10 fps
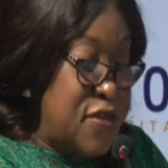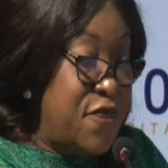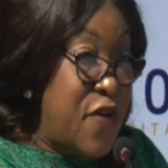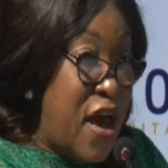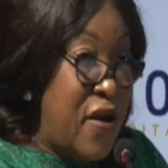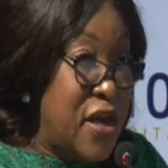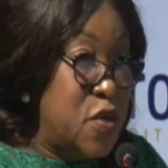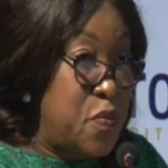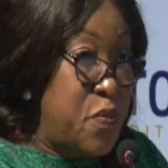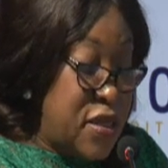far
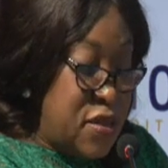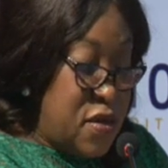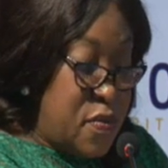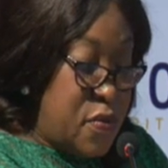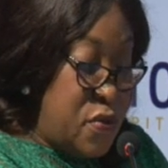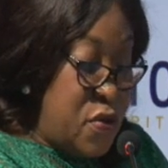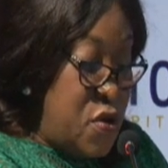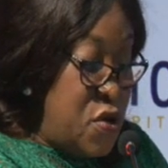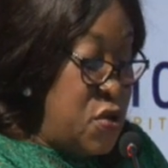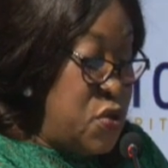as practicable
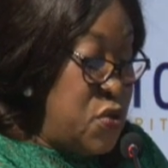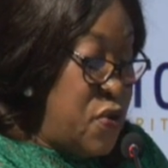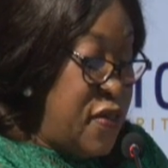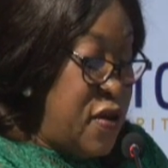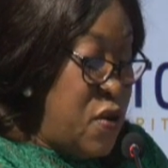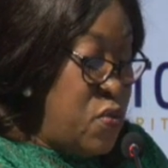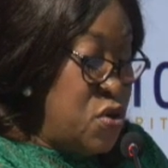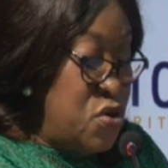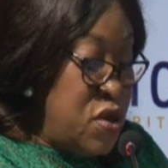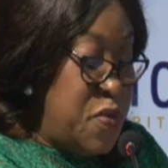so that they will
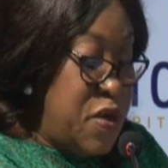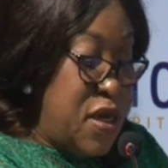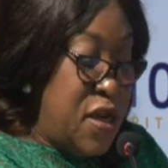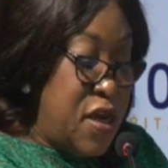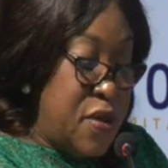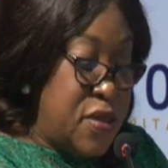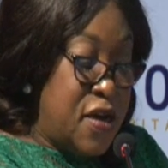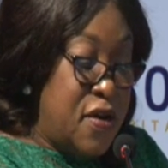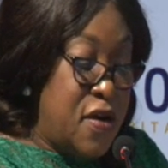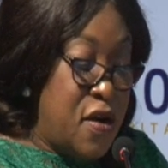not be
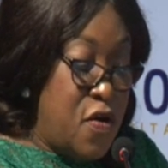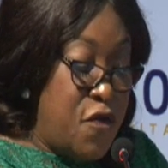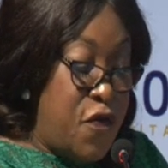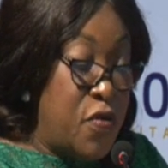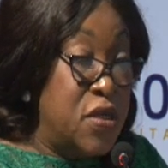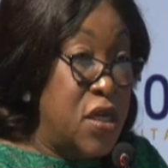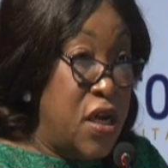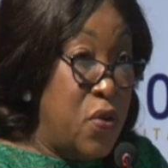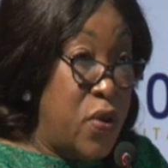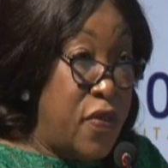inhibited from
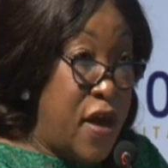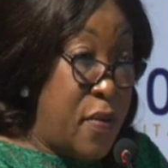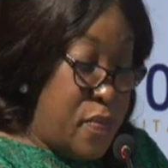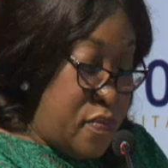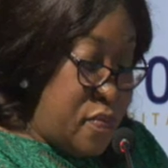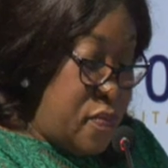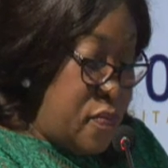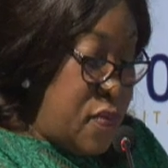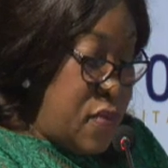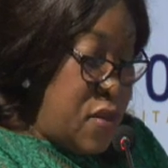dealing with them.
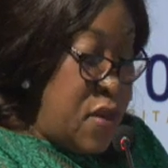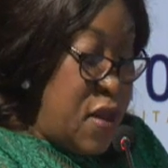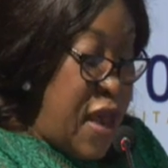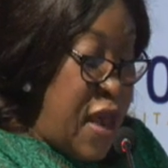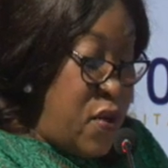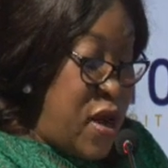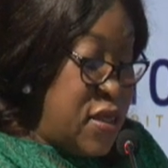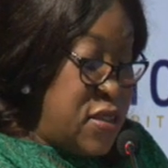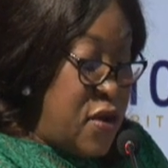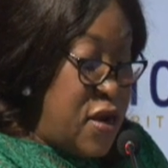
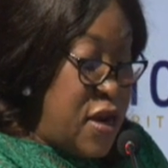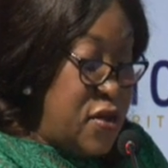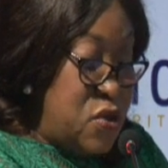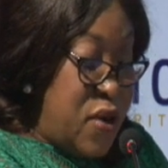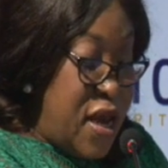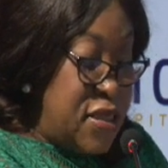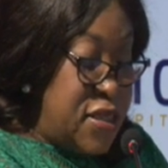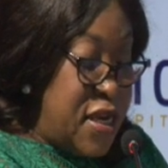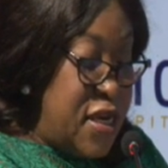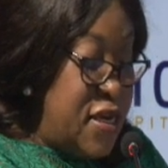Likewise, I'd like to
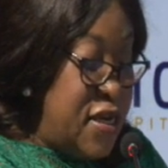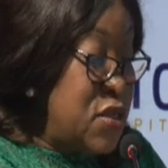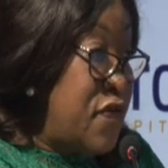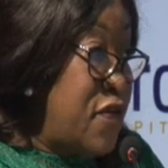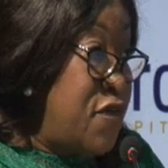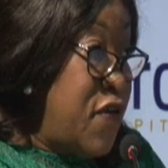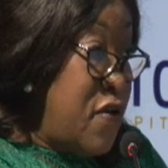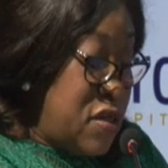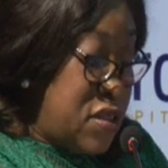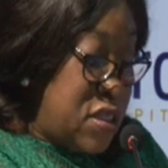urge the leaders of the
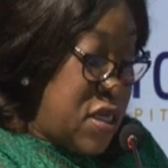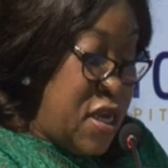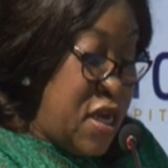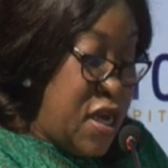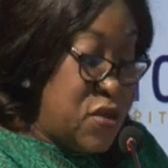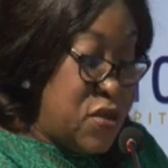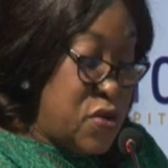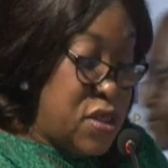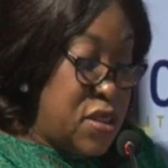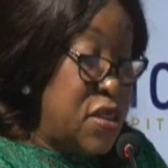various Ghanaian
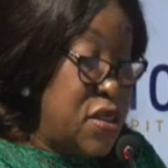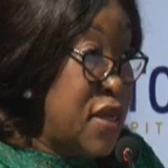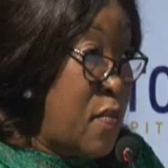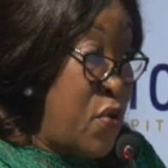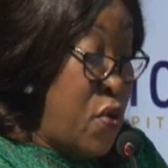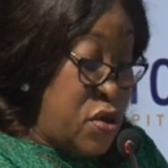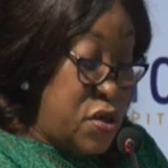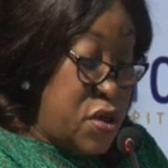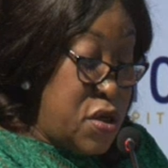associations abroad